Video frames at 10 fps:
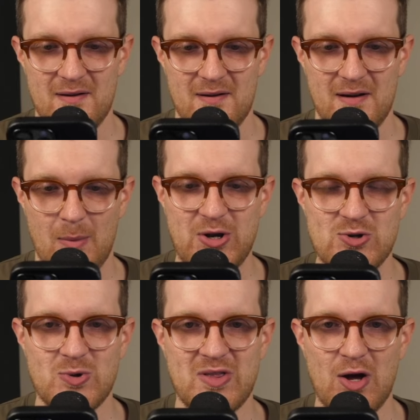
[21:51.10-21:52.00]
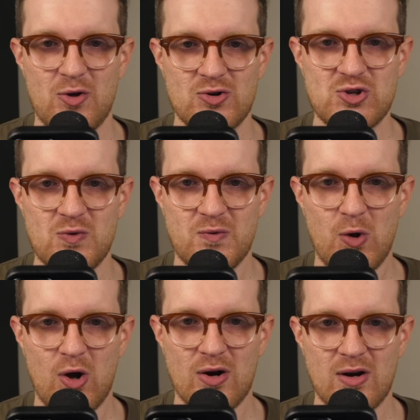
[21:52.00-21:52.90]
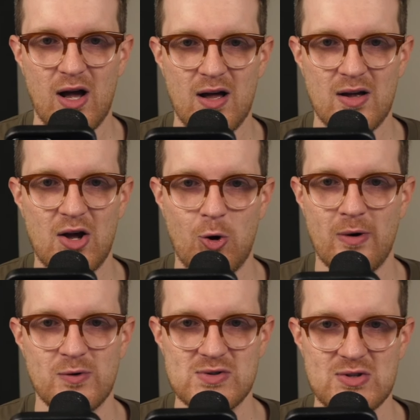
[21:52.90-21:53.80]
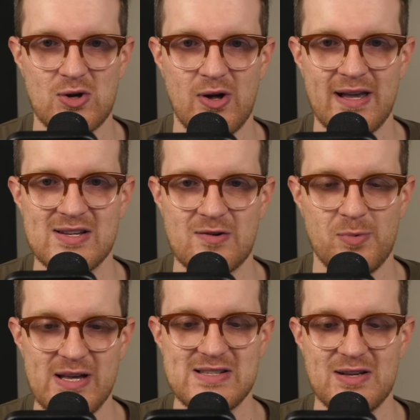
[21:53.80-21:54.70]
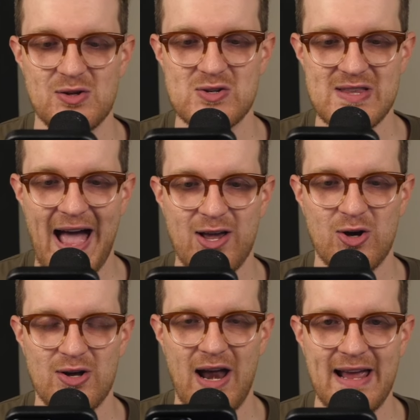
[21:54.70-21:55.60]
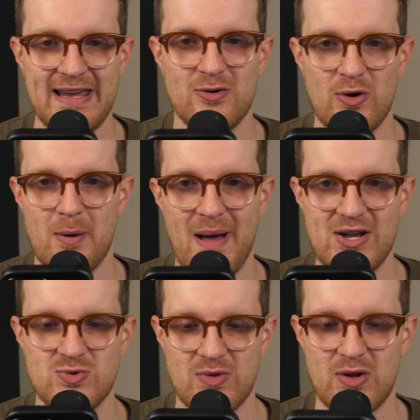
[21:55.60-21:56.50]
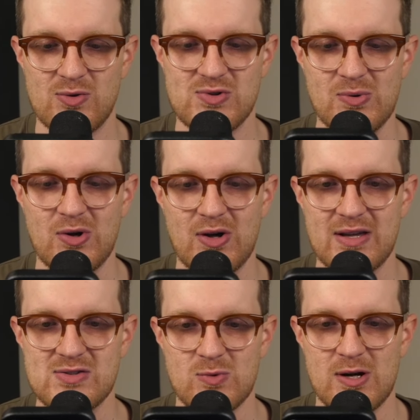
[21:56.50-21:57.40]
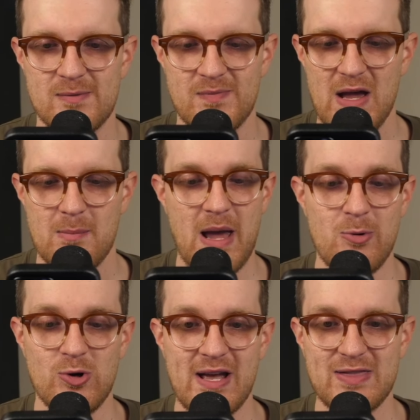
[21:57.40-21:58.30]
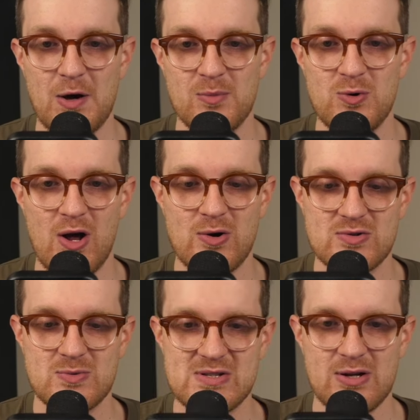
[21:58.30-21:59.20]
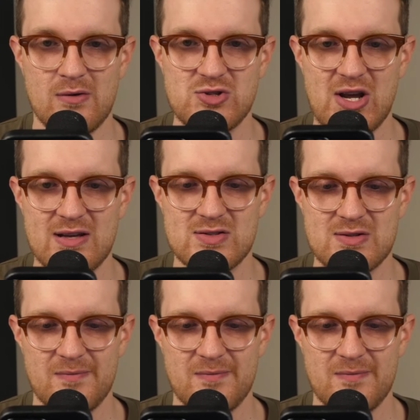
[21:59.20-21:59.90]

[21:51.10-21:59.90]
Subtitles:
I'm curious what the other two full art equivalents look like. Because if Blaziken looks that good, I can only imagine what the other two look like as well. Maybe we'll get them. Who knows? We still have a chance.